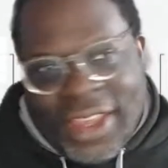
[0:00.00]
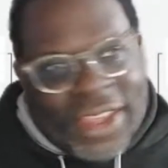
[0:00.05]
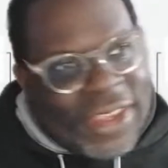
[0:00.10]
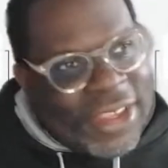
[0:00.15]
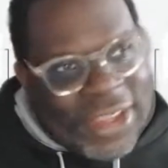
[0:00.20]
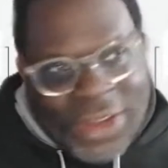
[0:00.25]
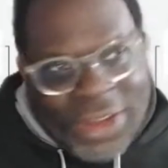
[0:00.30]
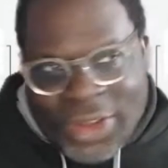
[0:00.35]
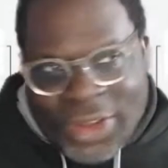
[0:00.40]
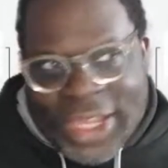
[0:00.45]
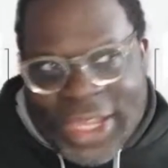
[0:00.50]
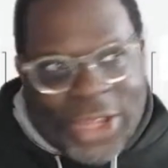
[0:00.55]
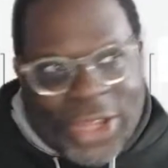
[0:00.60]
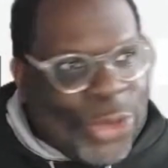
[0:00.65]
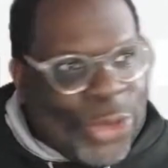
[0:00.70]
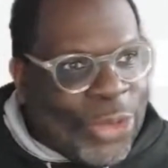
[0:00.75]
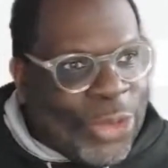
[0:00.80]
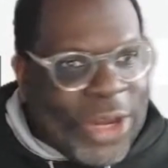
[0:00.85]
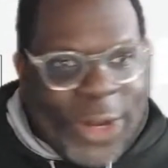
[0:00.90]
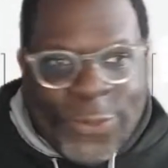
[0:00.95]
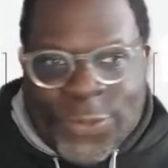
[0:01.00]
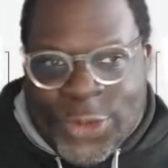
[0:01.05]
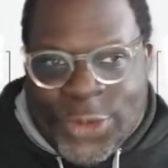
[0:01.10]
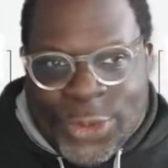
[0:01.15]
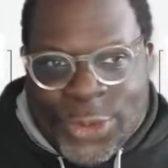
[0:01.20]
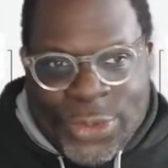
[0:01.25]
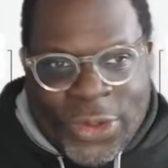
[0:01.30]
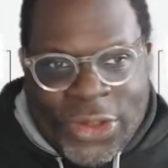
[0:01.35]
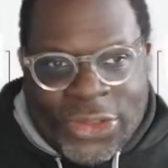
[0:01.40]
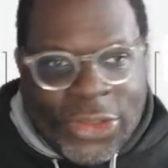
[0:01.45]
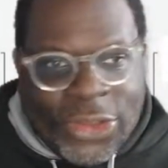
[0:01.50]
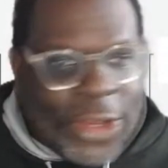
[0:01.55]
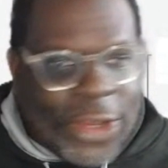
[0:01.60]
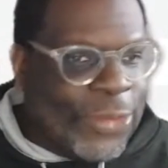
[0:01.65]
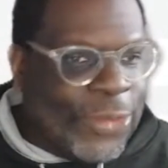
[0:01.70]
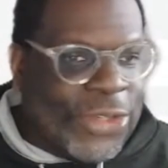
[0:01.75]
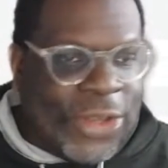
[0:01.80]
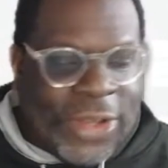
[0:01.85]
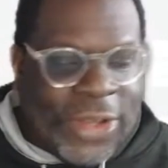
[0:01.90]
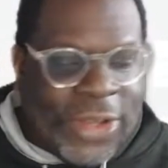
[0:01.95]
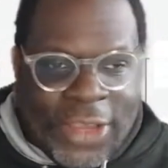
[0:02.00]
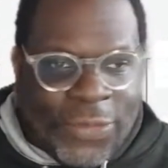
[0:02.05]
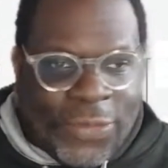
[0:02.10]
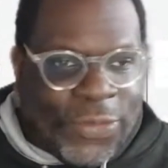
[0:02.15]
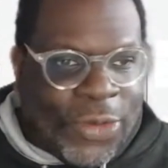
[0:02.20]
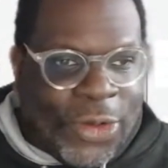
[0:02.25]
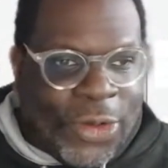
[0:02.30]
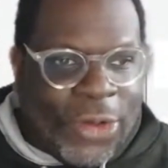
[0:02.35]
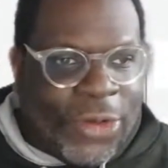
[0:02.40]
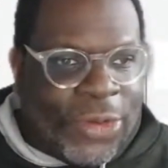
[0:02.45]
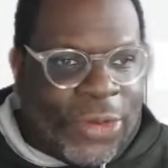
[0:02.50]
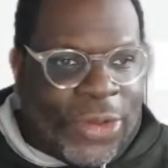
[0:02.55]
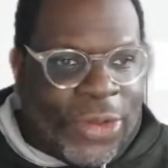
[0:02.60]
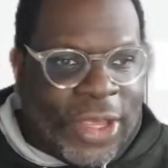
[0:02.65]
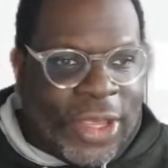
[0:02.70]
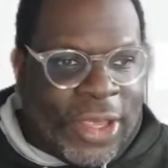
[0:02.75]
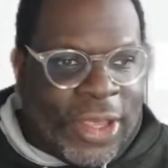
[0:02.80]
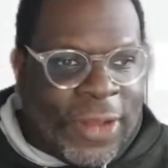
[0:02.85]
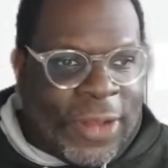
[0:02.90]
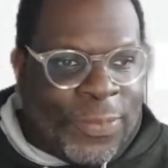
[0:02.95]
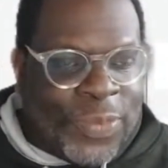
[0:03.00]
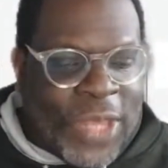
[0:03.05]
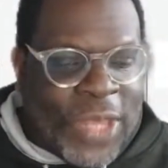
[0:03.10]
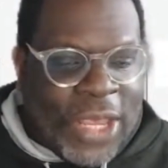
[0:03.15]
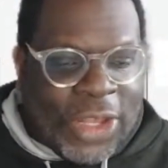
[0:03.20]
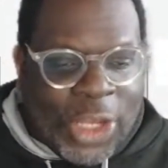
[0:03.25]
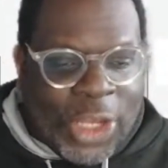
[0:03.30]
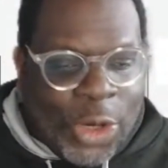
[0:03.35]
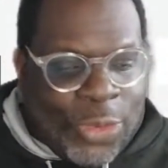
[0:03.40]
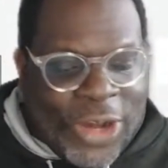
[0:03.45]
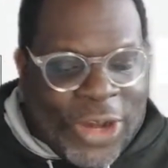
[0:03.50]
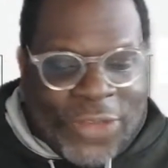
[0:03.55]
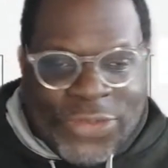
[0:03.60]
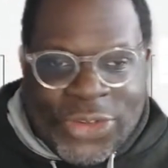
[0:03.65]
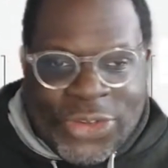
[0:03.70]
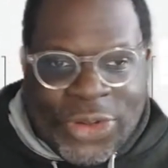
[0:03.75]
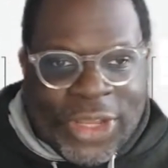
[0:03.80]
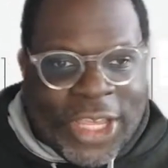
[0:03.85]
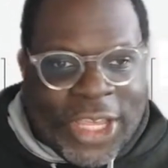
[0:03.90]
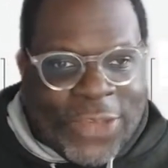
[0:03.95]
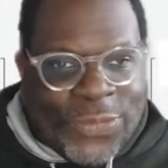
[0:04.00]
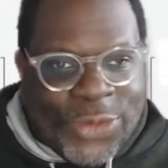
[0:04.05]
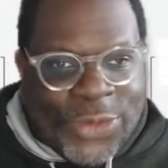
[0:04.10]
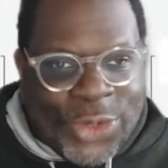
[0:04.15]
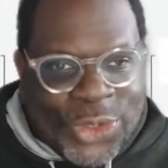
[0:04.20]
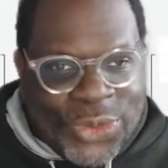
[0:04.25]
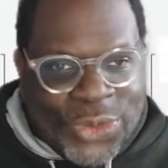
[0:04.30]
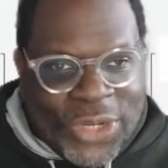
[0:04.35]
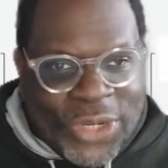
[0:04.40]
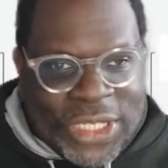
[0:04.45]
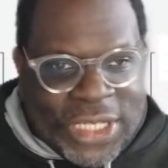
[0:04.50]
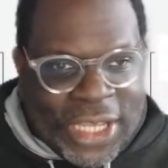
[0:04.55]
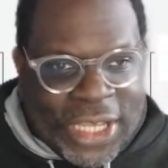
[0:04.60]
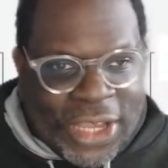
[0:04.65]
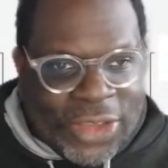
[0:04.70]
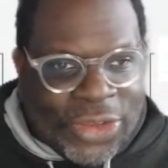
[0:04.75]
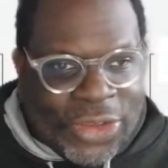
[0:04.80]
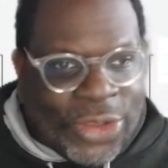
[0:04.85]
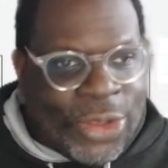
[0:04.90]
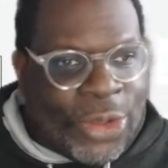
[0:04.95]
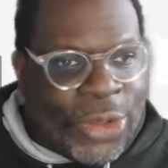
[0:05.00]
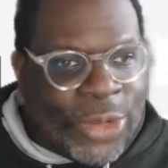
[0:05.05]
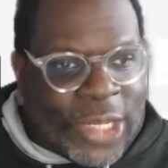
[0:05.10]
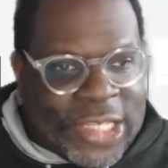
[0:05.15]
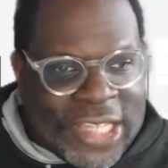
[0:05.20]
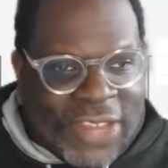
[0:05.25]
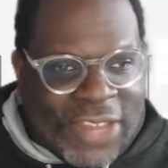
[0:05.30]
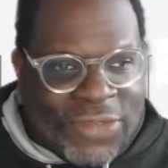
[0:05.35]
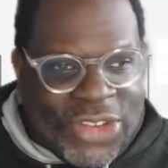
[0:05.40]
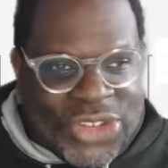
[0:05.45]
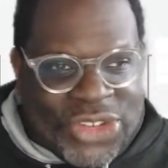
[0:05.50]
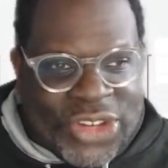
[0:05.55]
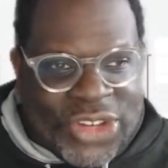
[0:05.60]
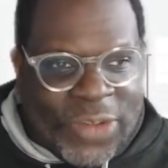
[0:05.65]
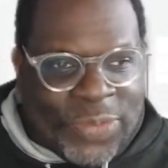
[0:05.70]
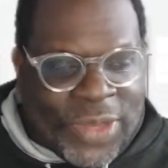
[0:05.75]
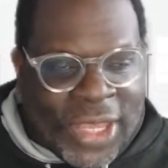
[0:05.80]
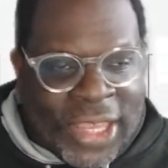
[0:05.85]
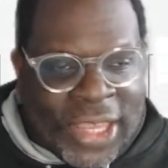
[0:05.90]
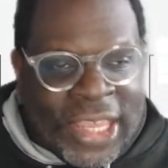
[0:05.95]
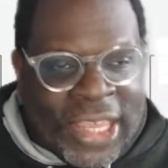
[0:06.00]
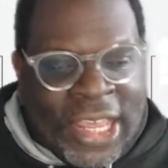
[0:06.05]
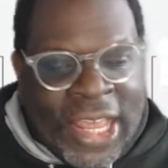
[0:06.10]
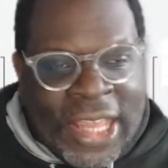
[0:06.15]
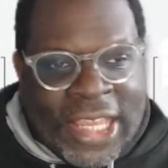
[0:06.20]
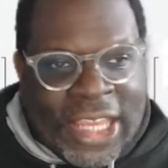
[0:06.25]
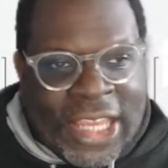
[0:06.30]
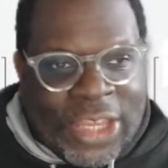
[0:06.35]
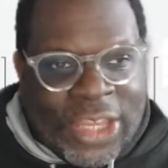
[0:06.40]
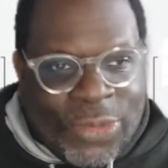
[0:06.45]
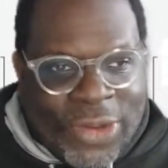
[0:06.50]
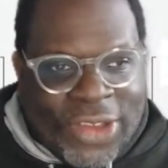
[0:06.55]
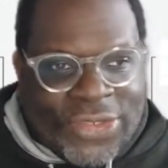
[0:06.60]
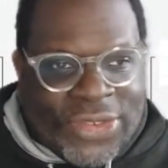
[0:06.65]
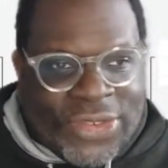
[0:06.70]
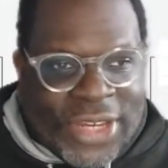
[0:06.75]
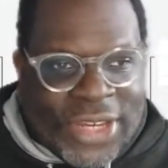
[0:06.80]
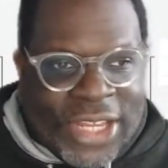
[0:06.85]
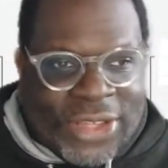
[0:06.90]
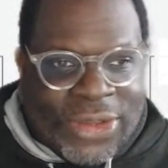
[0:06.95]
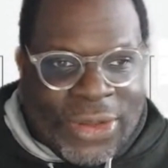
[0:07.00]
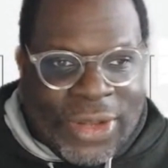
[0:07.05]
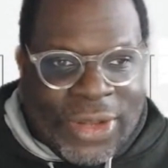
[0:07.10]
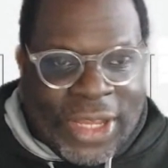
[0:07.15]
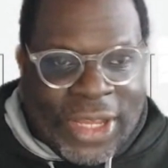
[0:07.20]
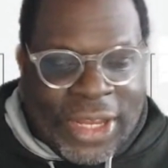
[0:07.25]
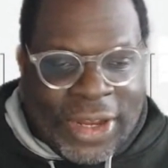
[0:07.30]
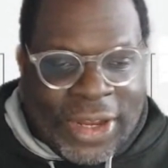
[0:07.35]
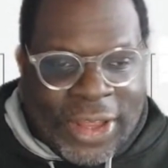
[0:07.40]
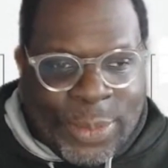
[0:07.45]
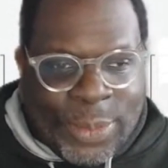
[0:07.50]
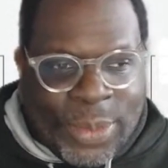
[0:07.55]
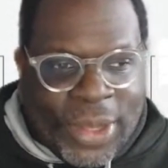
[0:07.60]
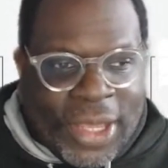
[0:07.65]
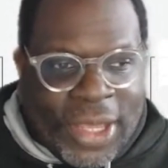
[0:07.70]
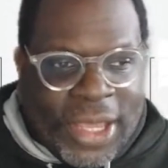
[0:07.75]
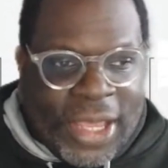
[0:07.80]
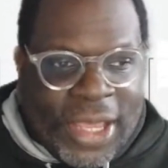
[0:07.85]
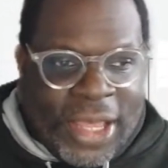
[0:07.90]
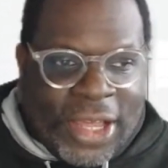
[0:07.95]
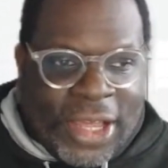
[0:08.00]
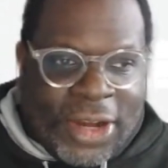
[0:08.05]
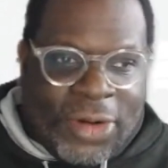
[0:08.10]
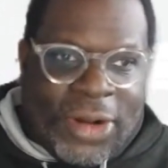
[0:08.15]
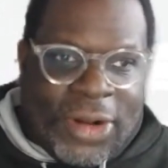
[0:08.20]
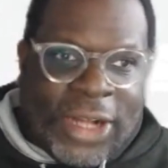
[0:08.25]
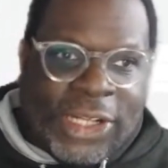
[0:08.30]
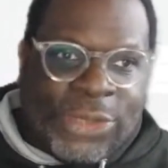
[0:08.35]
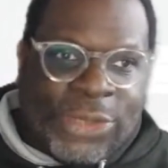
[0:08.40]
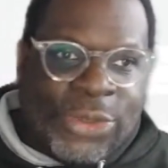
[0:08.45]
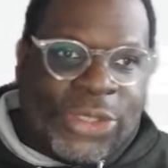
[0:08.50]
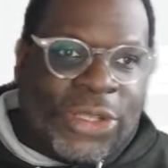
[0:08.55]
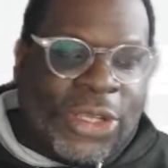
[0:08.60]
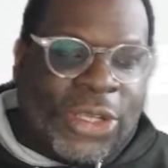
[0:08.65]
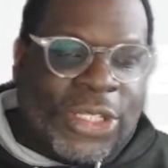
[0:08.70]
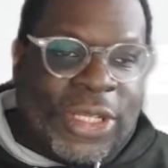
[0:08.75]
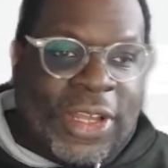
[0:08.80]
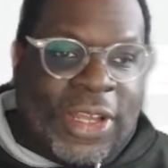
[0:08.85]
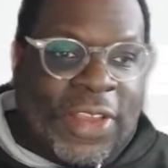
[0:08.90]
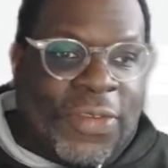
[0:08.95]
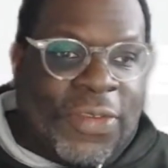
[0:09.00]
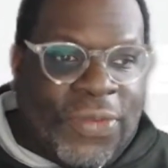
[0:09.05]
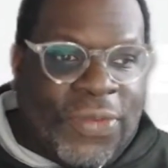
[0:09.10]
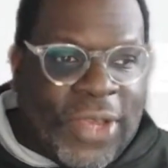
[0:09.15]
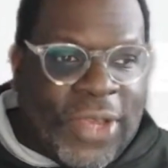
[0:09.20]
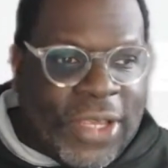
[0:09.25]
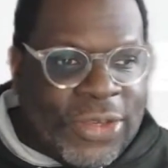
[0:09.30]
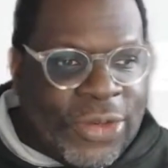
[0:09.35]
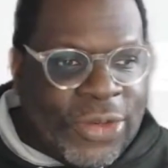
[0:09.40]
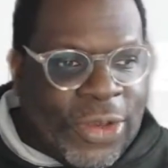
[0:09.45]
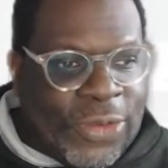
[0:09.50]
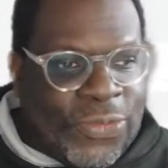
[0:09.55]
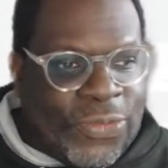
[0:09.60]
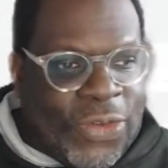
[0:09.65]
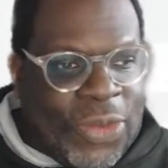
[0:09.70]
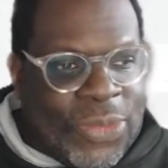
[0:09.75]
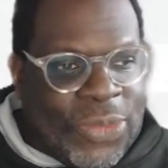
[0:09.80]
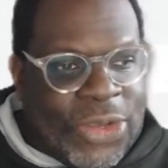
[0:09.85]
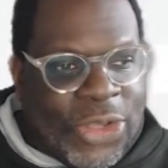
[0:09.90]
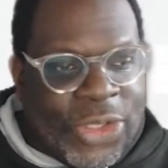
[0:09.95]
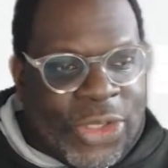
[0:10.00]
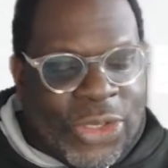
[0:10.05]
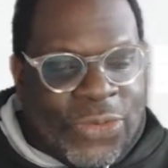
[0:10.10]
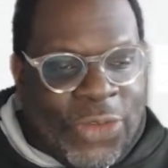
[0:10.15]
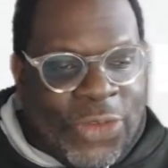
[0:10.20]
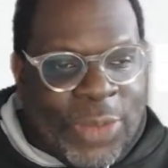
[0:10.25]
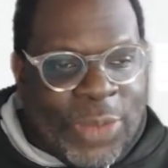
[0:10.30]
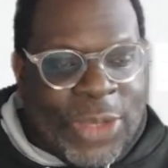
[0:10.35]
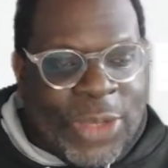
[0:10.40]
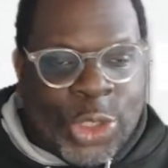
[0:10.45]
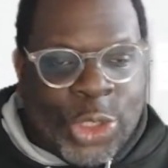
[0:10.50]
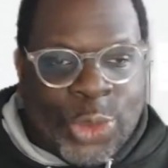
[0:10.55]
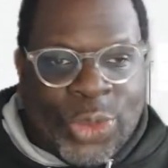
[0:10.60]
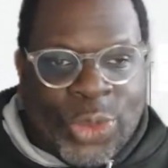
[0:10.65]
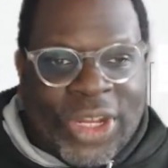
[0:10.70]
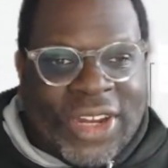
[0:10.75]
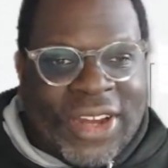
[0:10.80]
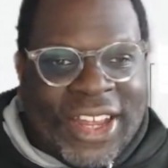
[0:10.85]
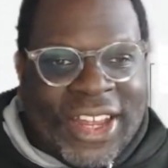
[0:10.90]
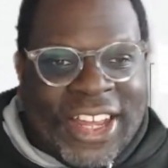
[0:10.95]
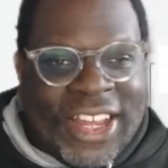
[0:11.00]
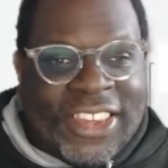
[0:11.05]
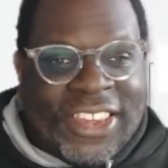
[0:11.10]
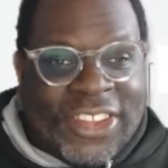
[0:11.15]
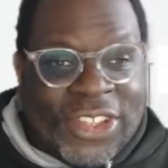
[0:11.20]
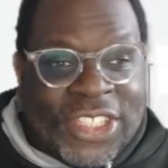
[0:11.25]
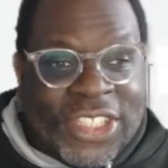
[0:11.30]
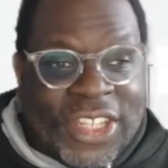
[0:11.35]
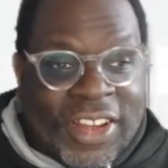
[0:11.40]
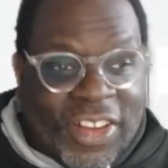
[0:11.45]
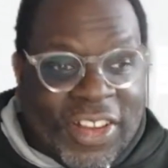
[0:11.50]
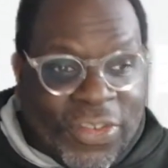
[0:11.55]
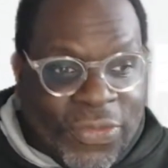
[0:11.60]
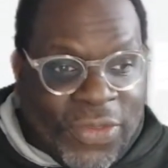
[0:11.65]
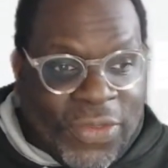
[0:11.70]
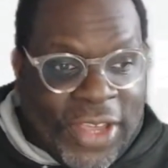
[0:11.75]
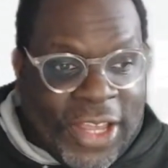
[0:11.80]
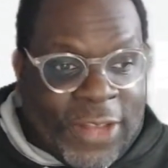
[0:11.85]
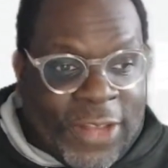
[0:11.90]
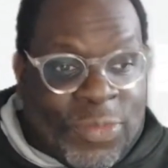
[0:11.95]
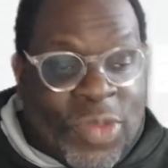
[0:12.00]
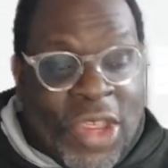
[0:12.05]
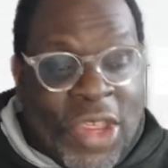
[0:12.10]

you know you can do whatever you want no one's going to give call uh, no ref's going to give you a three second call that's definitely something that the refs need to clean up all right this was dutch nets fan you can follow me on follow me on twitter at dutch nets fan